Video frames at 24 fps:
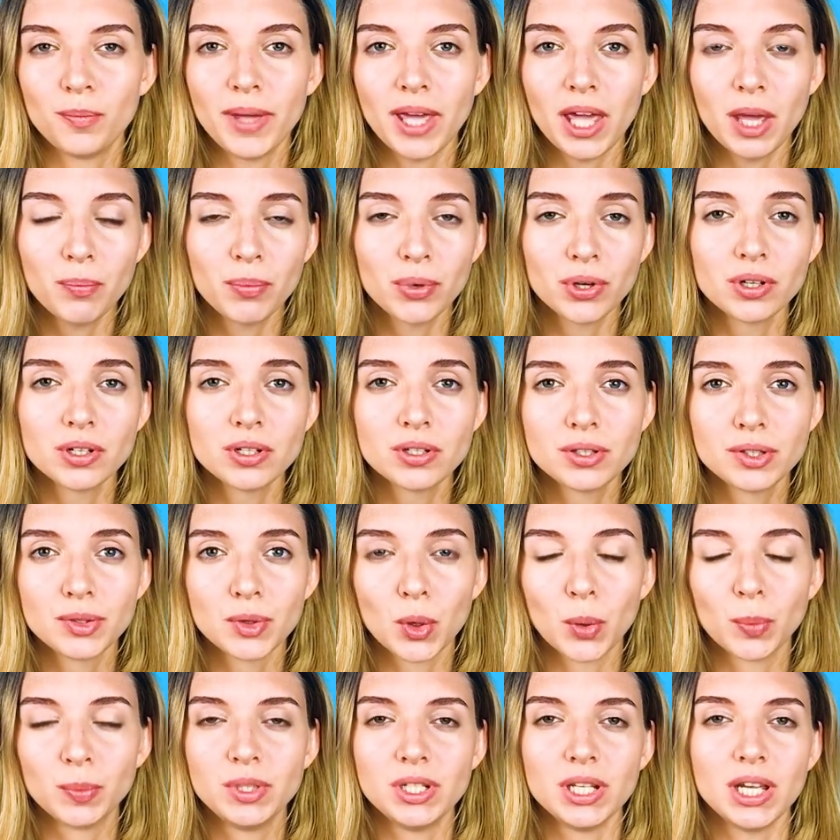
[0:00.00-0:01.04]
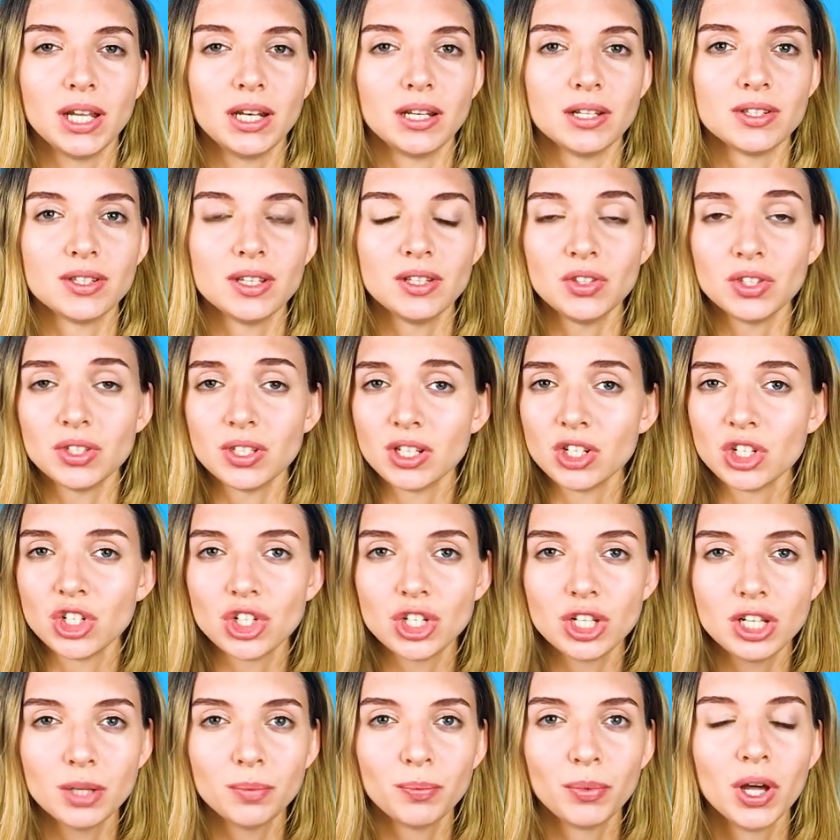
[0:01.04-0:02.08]
papers to obtain a
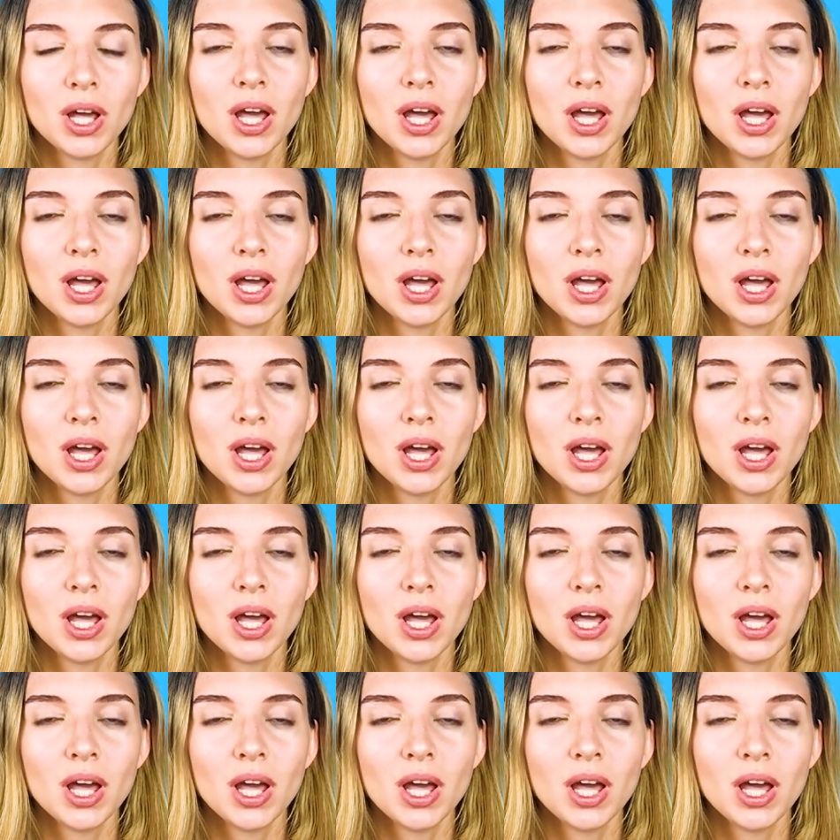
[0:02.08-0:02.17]
citizenship,